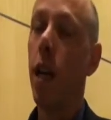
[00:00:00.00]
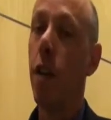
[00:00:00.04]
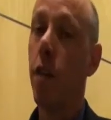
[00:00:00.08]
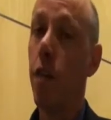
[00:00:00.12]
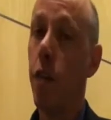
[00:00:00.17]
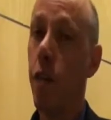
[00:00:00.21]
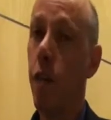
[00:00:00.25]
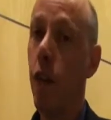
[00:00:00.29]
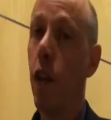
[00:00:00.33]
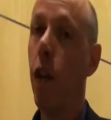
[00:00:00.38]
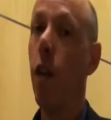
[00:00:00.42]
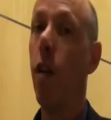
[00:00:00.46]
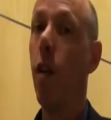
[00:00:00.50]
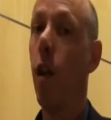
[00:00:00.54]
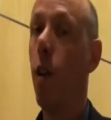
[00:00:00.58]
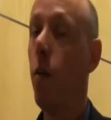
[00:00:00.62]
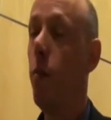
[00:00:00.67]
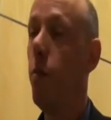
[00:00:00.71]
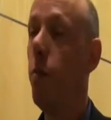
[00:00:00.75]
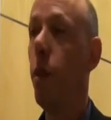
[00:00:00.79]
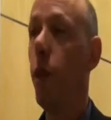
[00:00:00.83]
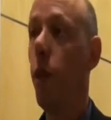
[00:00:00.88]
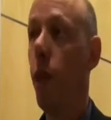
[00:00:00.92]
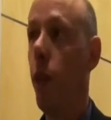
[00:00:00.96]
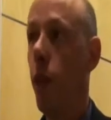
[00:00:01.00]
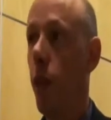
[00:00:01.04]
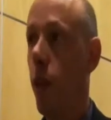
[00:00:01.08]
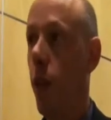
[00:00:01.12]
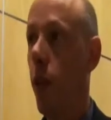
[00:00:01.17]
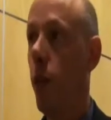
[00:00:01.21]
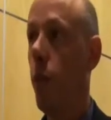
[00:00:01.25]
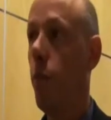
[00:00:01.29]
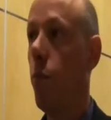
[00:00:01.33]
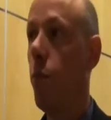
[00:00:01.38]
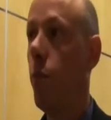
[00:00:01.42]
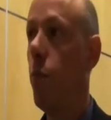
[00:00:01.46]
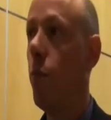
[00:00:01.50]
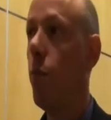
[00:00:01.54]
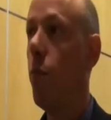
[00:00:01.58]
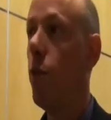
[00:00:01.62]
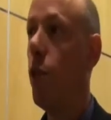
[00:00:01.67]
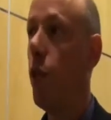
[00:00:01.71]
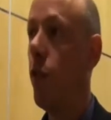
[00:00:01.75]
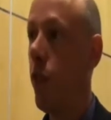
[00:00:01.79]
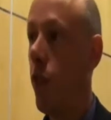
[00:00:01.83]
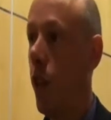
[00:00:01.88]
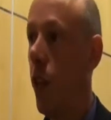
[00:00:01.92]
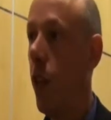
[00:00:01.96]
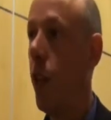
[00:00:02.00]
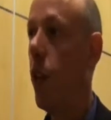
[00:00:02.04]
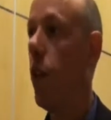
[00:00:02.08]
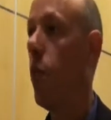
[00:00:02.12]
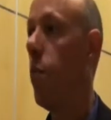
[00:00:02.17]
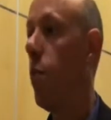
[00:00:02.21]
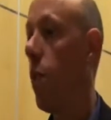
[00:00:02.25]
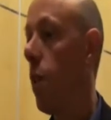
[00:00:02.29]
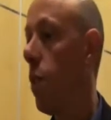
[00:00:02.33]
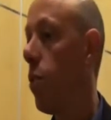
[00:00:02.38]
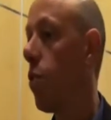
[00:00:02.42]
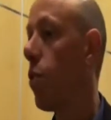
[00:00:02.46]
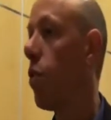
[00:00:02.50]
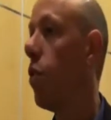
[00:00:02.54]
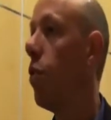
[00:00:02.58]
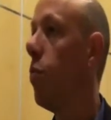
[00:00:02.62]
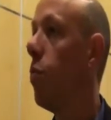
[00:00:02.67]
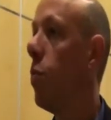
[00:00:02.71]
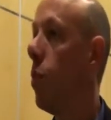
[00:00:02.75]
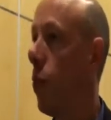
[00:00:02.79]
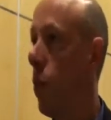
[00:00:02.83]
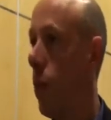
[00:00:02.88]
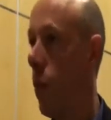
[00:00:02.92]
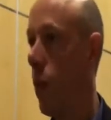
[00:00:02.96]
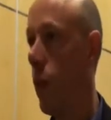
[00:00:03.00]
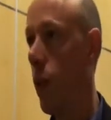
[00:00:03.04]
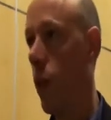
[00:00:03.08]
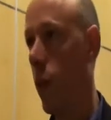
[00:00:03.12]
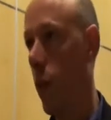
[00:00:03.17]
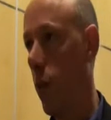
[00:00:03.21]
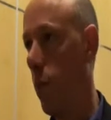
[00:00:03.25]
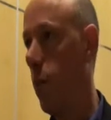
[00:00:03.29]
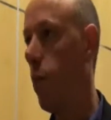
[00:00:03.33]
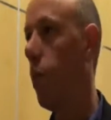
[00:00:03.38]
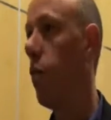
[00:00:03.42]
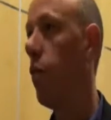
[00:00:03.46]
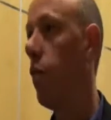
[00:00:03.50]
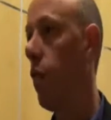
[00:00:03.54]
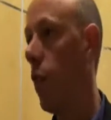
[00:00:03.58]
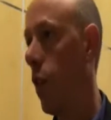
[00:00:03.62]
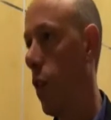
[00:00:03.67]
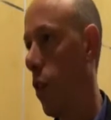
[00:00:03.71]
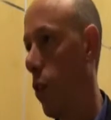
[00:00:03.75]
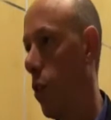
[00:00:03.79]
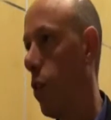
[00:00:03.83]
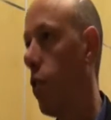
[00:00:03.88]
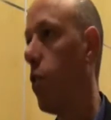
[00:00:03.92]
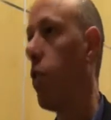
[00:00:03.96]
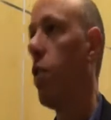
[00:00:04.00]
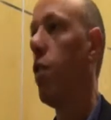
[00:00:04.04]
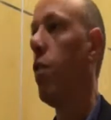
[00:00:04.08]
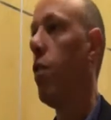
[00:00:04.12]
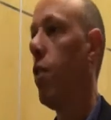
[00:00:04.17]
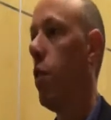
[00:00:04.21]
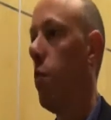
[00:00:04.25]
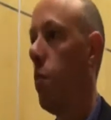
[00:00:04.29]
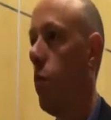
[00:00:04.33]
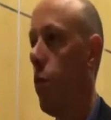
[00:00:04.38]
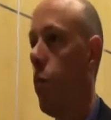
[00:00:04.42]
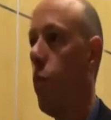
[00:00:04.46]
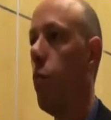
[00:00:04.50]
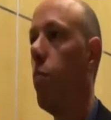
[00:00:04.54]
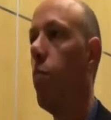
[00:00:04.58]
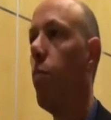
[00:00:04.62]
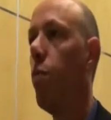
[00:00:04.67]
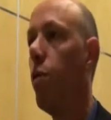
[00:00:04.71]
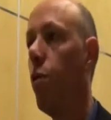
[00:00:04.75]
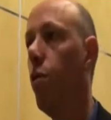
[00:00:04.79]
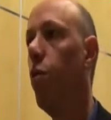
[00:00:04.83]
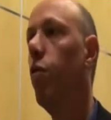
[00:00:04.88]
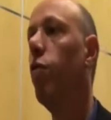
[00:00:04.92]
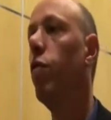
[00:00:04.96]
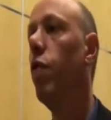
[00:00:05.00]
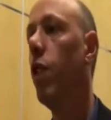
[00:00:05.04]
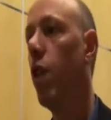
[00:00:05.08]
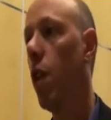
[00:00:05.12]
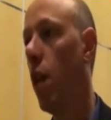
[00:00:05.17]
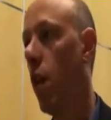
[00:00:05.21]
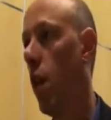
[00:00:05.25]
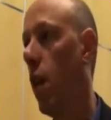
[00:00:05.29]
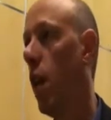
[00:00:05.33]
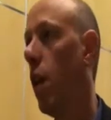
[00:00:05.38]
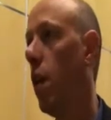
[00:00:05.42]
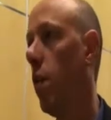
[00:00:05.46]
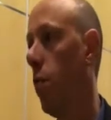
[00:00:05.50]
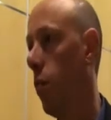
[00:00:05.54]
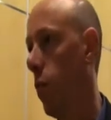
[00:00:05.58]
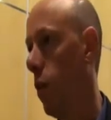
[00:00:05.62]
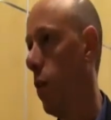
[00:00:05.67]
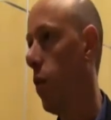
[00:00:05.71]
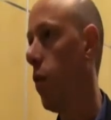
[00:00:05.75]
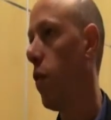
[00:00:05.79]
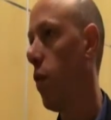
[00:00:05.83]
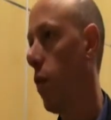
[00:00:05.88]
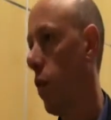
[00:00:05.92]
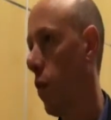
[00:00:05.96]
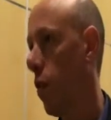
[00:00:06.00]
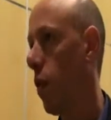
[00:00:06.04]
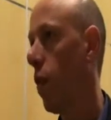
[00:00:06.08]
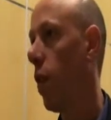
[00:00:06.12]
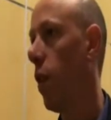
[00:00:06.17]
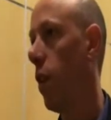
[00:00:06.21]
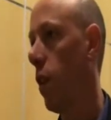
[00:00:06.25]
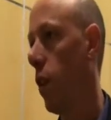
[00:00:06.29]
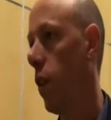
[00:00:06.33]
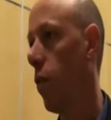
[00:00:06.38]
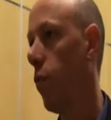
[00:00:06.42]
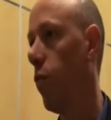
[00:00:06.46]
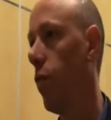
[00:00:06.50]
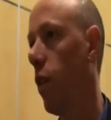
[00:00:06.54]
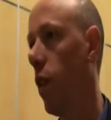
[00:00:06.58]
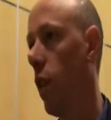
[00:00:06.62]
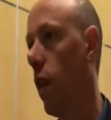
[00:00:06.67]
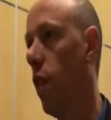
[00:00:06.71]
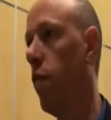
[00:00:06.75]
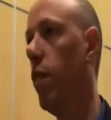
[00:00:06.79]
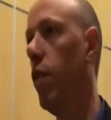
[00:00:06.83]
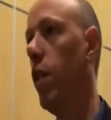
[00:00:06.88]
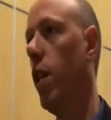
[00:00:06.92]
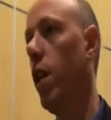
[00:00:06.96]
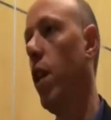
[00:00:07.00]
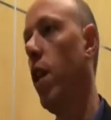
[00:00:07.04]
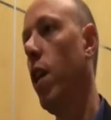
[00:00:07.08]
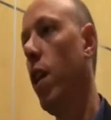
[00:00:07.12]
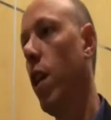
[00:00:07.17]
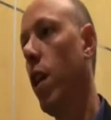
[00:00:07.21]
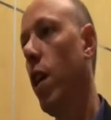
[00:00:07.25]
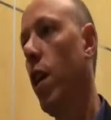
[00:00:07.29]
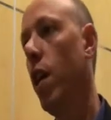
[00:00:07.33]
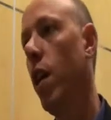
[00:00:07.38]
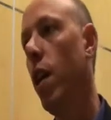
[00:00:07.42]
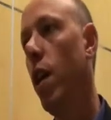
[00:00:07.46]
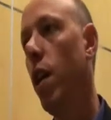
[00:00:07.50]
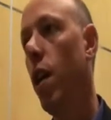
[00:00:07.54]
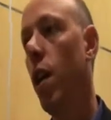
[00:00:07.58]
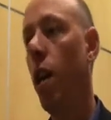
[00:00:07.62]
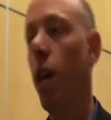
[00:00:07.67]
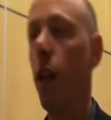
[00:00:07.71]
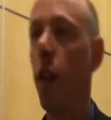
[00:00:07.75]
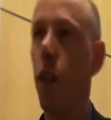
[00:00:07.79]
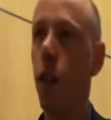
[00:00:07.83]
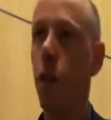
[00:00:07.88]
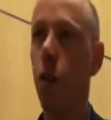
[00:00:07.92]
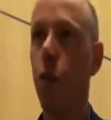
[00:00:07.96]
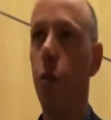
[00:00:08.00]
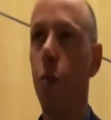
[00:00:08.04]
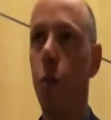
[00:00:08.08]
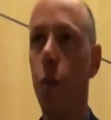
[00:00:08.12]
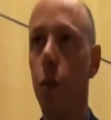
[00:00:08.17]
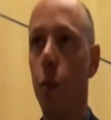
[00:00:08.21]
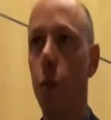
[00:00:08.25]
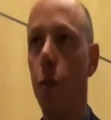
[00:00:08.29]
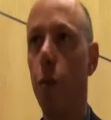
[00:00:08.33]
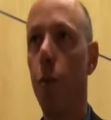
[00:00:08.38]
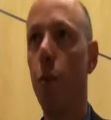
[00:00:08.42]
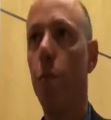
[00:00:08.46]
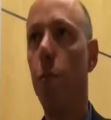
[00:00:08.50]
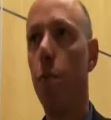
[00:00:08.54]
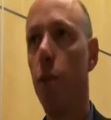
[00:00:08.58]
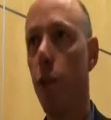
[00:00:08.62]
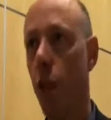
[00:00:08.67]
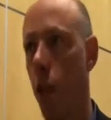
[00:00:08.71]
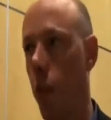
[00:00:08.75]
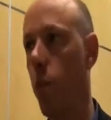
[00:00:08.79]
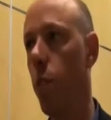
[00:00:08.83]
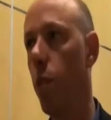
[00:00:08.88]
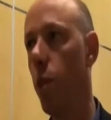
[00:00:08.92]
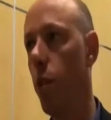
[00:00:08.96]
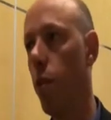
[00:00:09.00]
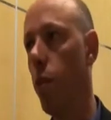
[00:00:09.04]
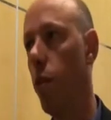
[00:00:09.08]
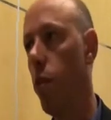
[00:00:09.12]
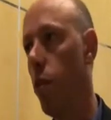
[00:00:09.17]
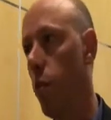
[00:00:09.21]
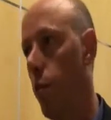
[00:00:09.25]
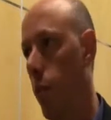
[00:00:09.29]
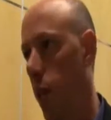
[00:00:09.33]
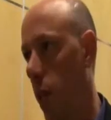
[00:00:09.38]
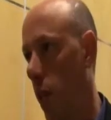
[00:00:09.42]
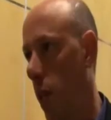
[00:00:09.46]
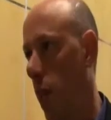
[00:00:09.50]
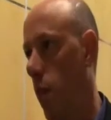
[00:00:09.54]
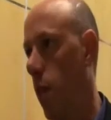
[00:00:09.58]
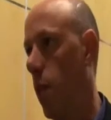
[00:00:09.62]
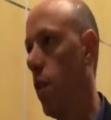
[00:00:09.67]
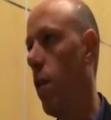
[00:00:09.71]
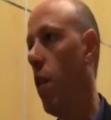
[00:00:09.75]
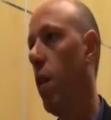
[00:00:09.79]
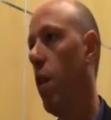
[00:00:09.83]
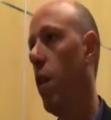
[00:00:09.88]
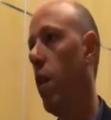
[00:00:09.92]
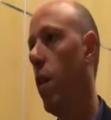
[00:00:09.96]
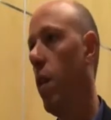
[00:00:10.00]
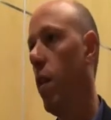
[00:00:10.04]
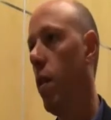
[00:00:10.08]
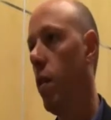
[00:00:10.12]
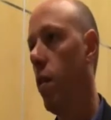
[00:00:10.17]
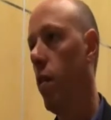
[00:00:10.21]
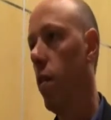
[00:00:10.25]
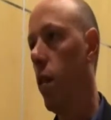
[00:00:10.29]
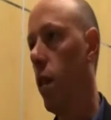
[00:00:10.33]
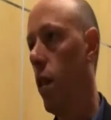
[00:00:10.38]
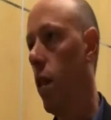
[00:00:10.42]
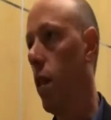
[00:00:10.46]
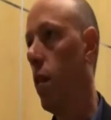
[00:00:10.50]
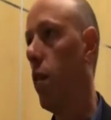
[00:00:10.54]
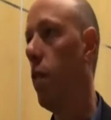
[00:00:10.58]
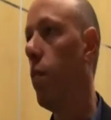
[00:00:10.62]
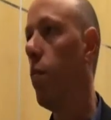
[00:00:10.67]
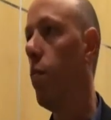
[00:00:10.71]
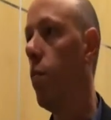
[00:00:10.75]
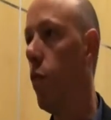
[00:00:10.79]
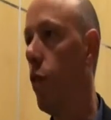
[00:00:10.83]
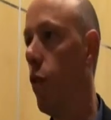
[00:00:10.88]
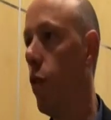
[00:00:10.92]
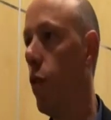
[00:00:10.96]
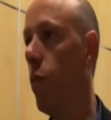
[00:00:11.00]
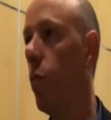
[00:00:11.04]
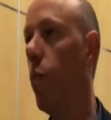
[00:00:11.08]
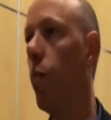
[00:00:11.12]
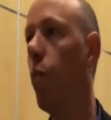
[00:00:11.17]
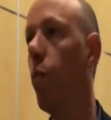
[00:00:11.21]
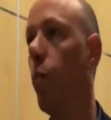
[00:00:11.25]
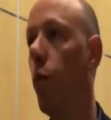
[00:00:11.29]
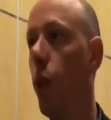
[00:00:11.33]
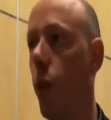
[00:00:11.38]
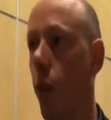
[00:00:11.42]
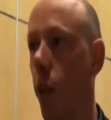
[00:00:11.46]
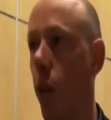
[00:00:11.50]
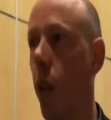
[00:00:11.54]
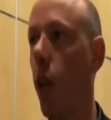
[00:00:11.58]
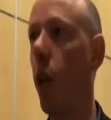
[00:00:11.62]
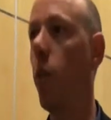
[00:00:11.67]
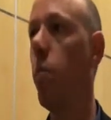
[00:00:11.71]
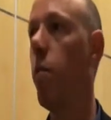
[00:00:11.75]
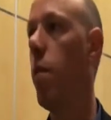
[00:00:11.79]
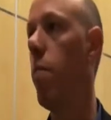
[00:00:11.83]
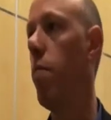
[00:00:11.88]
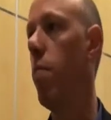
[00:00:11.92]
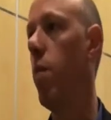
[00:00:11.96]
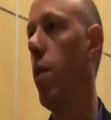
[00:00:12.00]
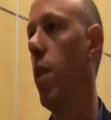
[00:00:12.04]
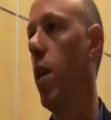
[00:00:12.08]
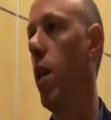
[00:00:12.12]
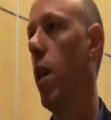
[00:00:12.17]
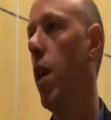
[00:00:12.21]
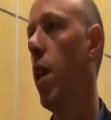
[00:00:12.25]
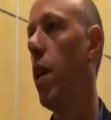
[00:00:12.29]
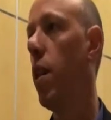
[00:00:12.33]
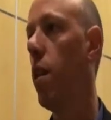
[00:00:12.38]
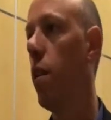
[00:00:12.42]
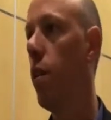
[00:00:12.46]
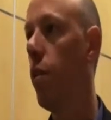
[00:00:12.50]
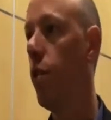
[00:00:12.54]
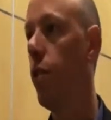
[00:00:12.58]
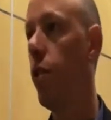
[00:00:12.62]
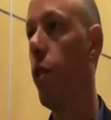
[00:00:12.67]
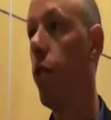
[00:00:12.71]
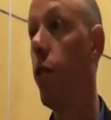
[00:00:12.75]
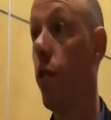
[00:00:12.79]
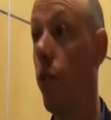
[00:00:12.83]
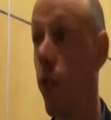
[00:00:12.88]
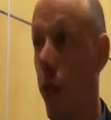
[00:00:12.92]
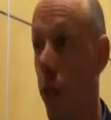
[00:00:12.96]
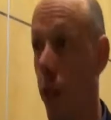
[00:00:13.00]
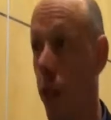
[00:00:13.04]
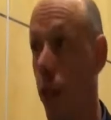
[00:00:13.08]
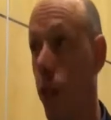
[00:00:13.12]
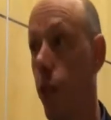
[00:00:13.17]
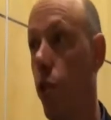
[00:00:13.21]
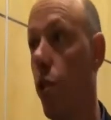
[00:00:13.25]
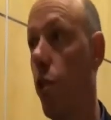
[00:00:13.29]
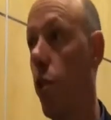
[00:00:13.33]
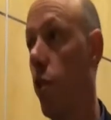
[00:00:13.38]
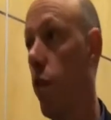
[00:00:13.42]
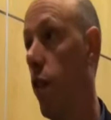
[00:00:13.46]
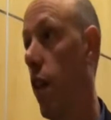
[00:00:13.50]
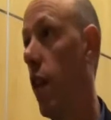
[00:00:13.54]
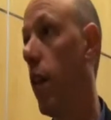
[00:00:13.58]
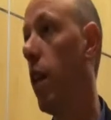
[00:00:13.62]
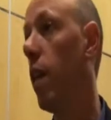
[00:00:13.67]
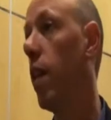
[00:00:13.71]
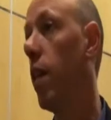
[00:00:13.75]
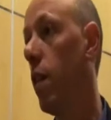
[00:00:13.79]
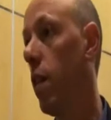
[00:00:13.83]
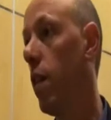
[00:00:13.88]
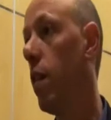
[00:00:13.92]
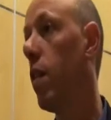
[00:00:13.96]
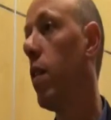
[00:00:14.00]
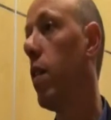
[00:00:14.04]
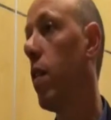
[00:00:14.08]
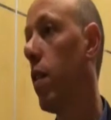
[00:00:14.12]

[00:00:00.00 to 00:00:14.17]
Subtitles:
at follow-up, the severely depressed group, there were a number of functions that seemed to improve in line with clinical recovery, and those were psychomotor speed, verbal working memory, and also the recognition of anger.